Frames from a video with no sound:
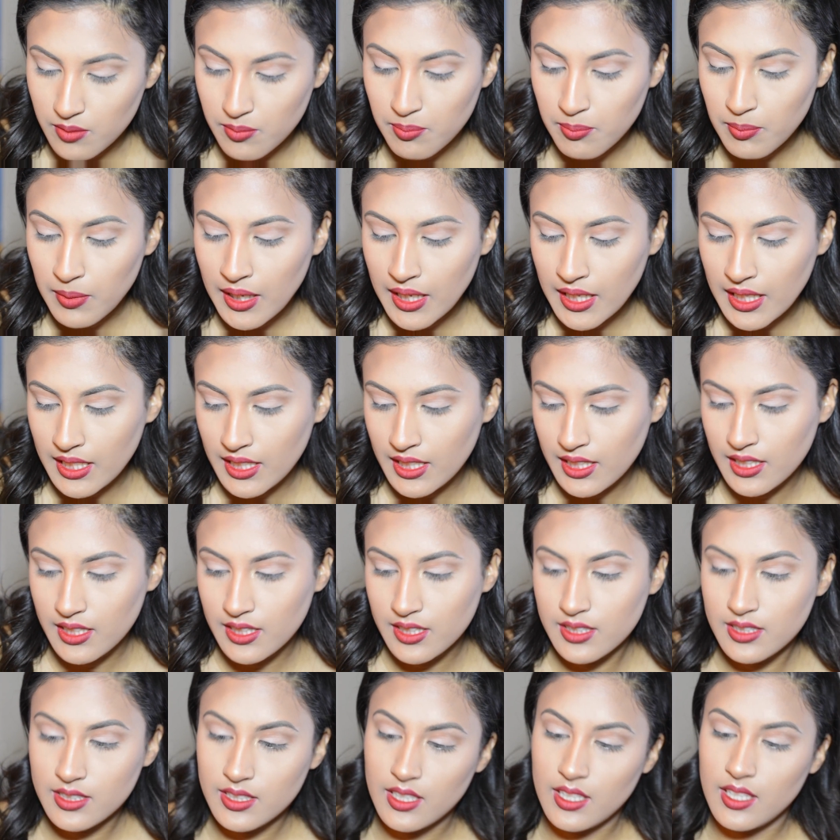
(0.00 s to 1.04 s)
my
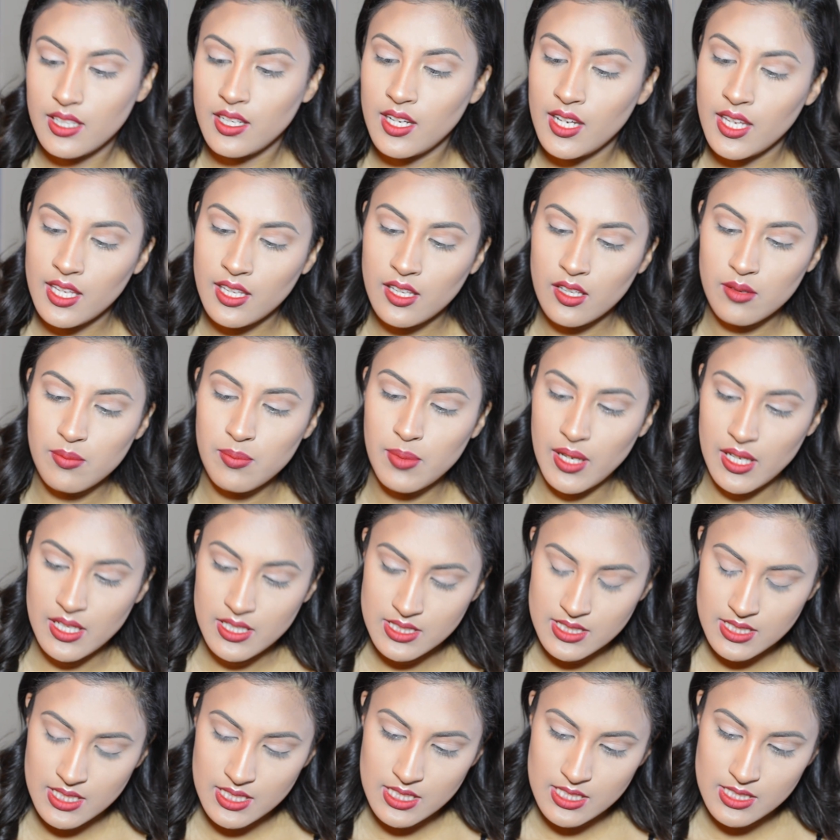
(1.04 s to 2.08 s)
Naked
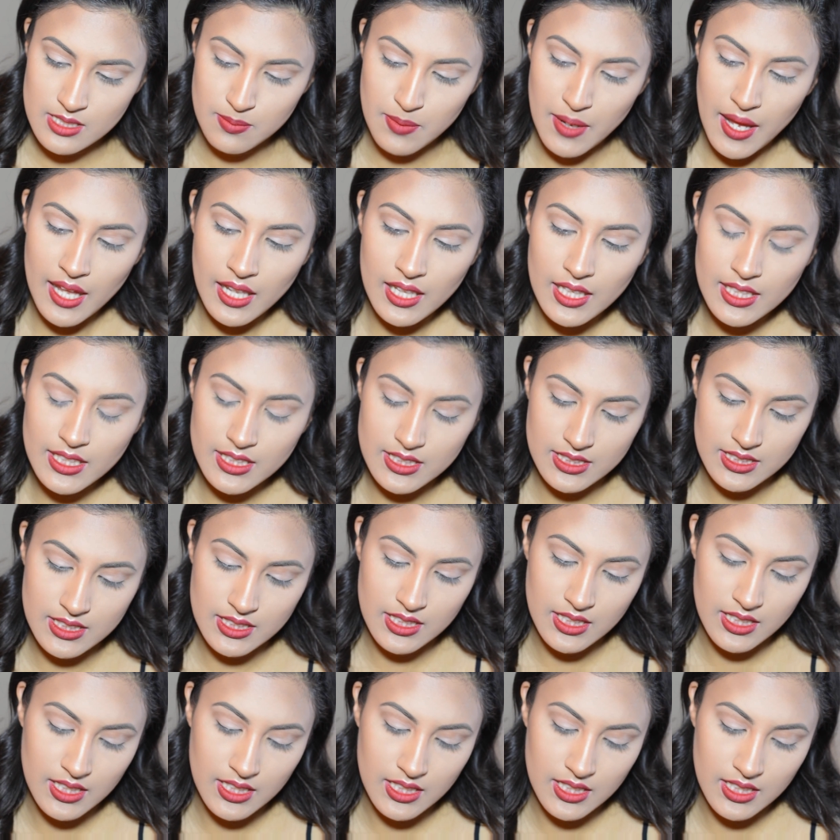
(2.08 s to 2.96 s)
Basics palette,